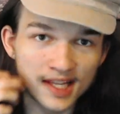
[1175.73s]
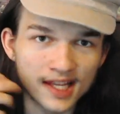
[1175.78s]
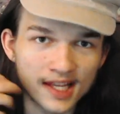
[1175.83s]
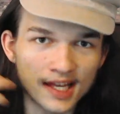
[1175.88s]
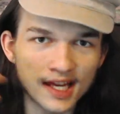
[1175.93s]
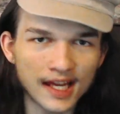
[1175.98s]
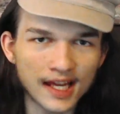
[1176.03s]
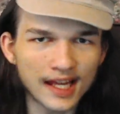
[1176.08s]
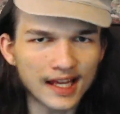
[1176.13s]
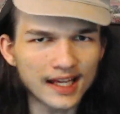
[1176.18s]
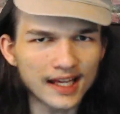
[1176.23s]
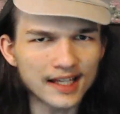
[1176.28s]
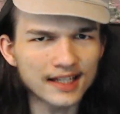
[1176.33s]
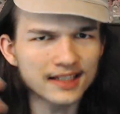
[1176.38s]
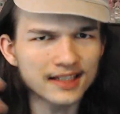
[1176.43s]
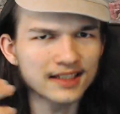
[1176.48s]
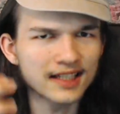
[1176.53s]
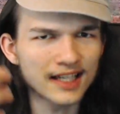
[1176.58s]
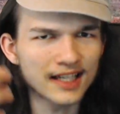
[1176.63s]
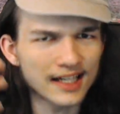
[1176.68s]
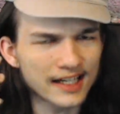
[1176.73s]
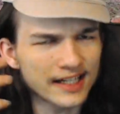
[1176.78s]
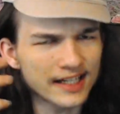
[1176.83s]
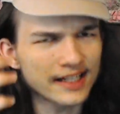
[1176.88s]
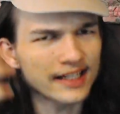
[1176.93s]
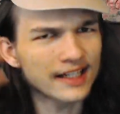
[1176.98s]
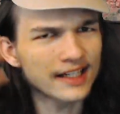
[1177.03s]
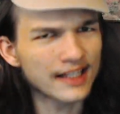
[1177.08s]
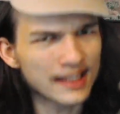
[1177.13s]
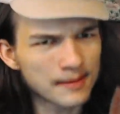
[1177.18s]
And
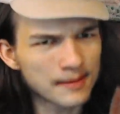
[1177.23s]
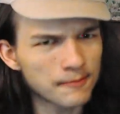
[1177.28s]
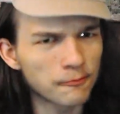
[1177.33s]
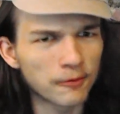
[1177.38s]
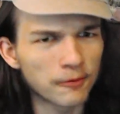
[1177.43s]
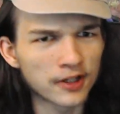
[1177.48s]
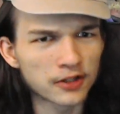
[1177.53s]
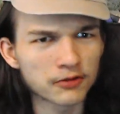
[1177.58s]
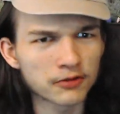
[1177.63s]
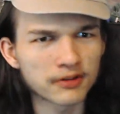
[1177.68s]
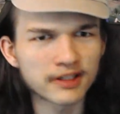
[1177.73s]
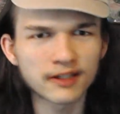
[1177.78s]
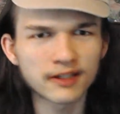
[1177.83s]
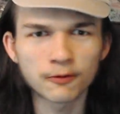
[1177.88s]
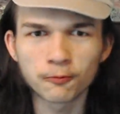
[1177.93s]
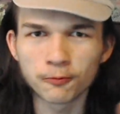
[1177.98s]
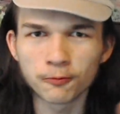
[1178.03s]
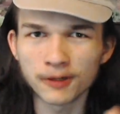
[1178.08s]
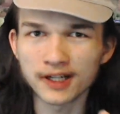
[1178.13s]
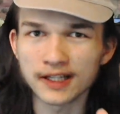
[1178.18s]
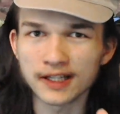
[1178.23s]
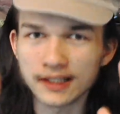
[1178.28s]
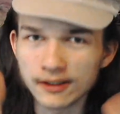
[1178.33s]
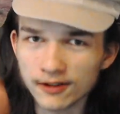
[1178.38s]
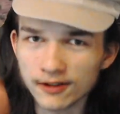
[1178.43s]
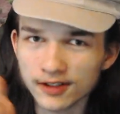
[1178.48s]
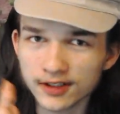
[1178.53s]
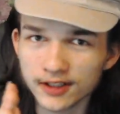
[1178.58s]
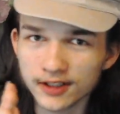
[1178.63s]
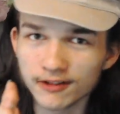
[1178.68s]
I am wondering what you
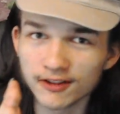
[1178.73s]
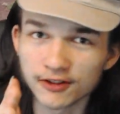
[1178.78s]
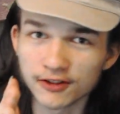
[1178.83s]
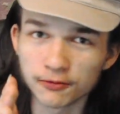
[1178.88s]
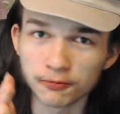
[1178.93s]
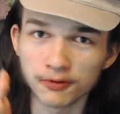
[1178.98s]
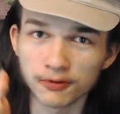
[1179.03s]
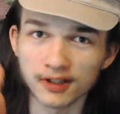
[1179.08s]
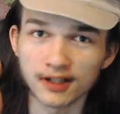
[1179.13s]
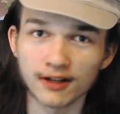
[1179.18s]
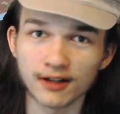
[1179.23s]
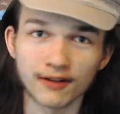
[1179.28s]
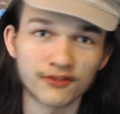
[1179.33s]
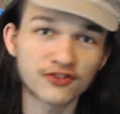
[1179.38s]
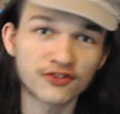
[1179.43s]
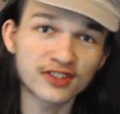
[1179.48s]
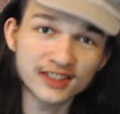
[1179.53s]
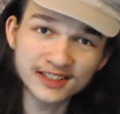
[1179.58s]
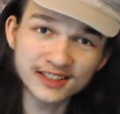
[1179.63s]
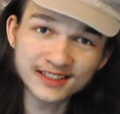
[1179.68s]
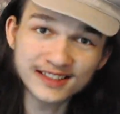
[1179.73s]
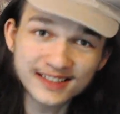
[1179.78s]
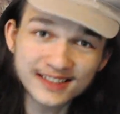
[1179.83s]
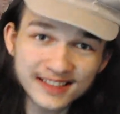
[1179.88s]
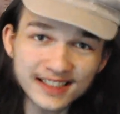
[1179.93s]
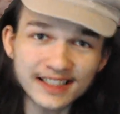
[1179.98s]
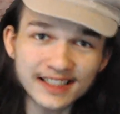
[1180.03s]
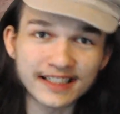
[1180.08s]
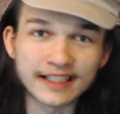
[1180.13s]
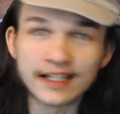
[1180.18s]
can do as well, just to
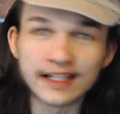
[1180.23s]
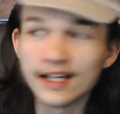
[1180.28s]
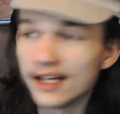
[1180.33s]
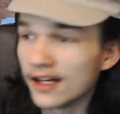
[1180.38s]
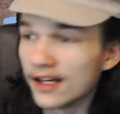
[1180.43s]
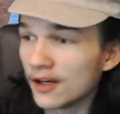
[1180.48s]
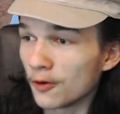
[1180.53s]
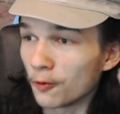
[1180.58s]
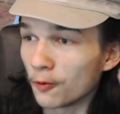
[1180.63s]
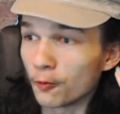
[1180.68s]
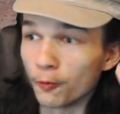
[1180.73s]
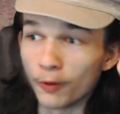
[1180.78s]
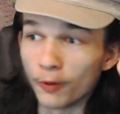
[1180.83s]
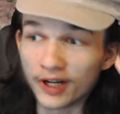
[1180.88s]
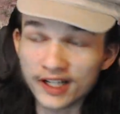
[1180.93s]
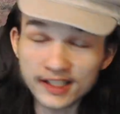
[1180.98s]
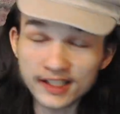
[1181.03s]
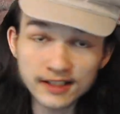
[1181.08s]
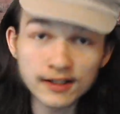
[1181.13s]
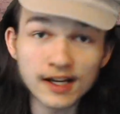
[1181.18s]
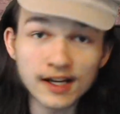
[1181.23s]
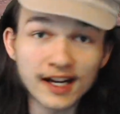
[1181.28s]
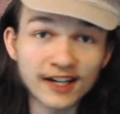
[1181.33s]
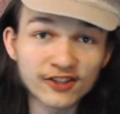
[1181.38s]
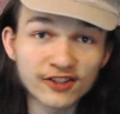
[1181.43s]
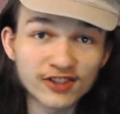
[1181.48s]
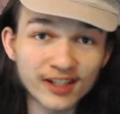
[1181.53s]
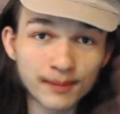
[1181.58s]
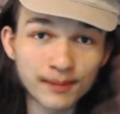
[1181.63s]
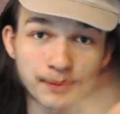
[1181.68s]
see. what can you
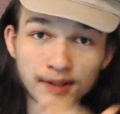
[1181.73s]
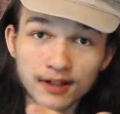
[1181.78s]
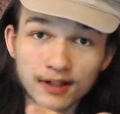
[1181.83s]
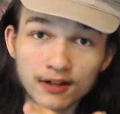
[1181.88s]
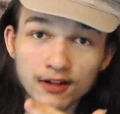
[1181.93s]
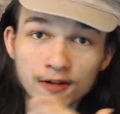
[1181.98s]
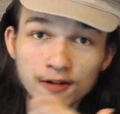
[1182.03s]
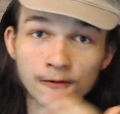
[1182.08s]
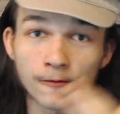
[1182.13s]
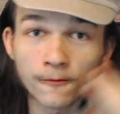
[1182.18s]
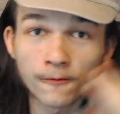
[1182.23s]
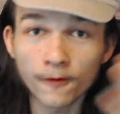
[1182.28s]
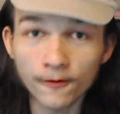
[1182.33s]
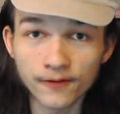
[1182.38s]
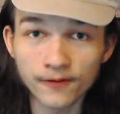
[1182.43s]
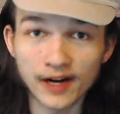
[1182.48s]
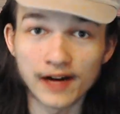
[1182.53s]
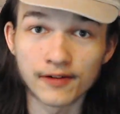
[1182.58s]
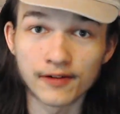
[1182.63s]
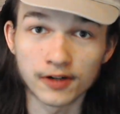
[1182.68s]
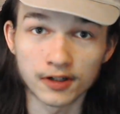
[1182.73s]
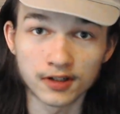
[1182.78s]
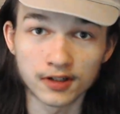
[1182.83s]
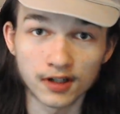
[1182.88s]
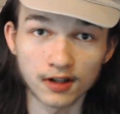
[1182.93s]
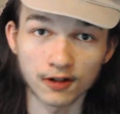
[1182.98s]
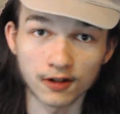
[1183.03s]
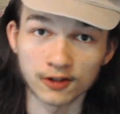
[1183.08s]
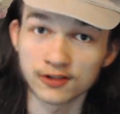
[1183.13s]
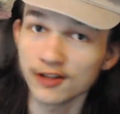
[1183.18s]
actually build for
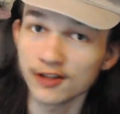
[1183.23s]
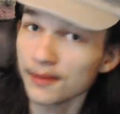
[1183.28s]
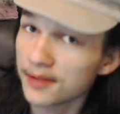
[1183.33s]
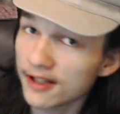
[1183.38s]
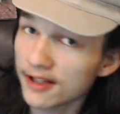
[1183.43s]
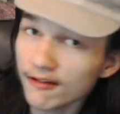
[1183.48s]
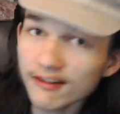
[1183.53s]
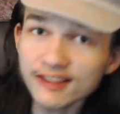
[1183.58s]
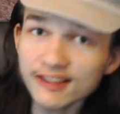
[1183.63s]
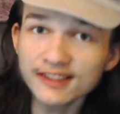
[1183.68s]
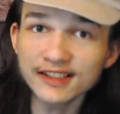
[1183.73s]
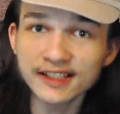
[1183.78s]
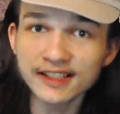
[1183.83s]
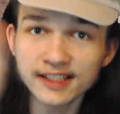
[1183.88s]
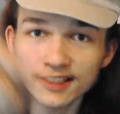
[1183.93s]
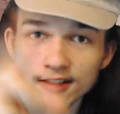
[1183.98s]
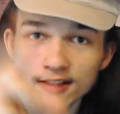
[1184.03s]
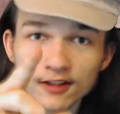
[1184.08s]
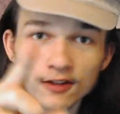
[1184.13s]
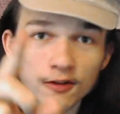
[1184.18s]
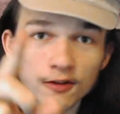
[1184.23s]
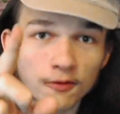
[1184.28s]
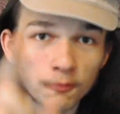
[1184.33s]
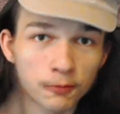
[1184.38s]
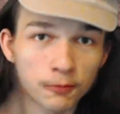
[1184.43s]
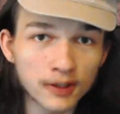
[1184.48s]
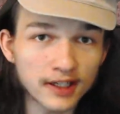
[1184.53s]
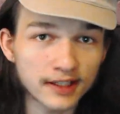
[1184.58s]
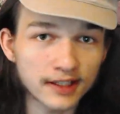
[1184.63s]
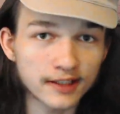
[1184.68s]
$500? So I'm curious to hear
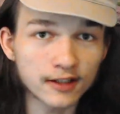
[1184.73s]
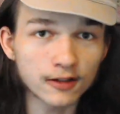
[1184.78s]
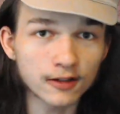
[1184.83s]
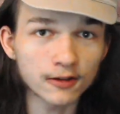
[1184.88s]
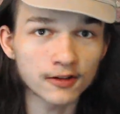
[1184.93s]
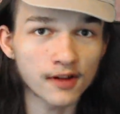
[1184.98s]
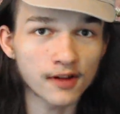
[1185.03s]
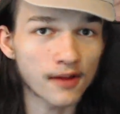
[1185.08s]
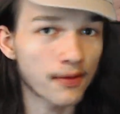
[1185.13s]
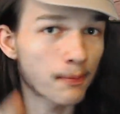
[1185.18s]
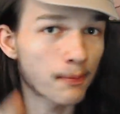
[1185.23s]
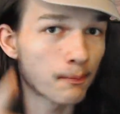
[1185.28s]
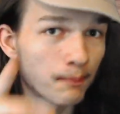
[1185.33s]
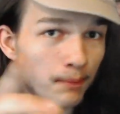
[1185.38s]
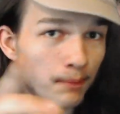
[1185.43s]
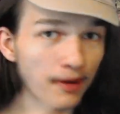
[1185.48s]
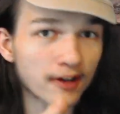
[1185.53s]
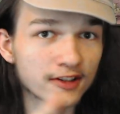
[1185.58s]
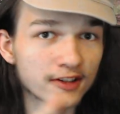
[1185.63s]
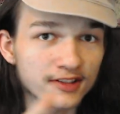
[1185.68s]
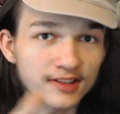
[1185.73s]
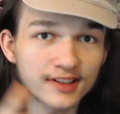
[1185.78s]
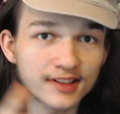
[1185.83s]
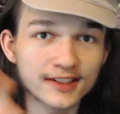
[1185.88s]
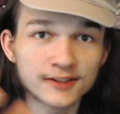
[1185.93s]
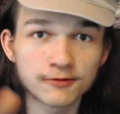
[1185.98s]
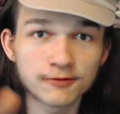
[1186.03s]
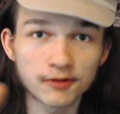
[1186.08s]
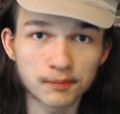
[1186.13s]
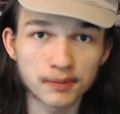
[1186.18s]
what your parts
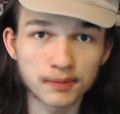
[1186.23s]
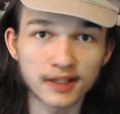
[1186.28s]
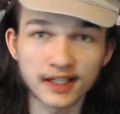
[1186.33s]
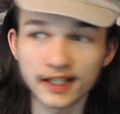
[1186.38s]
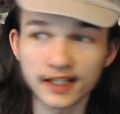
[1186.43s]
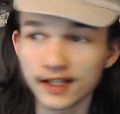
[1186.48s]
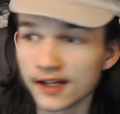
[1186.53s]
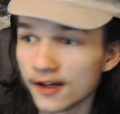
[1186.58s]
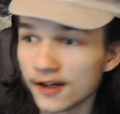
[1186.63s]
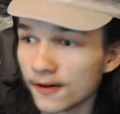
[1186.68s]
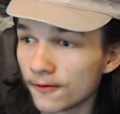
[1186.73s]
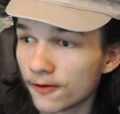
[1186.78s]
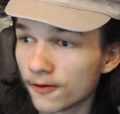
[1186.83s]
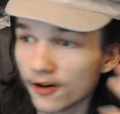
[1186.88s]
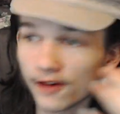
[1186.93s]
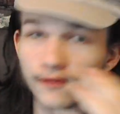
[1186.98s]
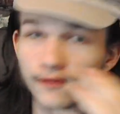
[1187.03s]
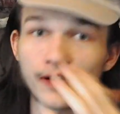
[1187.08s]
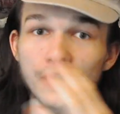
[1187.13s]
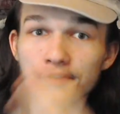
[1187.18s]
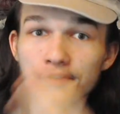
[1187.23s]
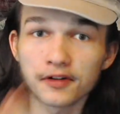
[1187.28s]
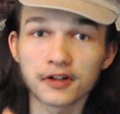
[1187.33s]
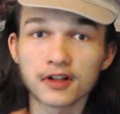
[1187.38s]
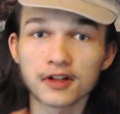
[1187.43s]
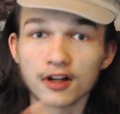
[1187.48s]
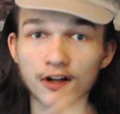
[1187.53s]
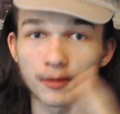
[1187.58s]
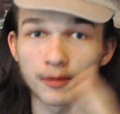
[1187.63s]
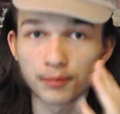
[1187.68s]
list would be for a
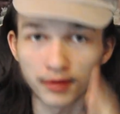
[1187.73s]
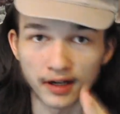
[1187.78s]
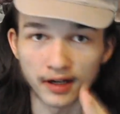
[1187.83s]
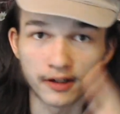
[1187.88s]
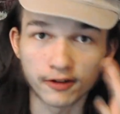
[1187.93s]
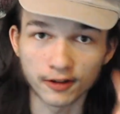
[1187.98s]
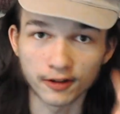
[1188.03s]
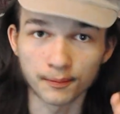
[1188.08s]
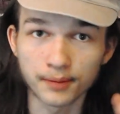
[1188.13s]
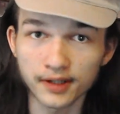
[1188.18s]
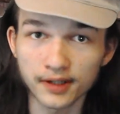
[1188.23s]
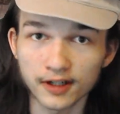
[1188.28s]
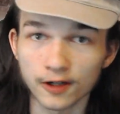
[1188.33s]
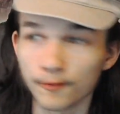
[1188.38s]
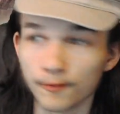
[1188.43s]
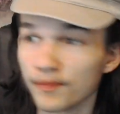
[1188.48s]
$500 brand new computer.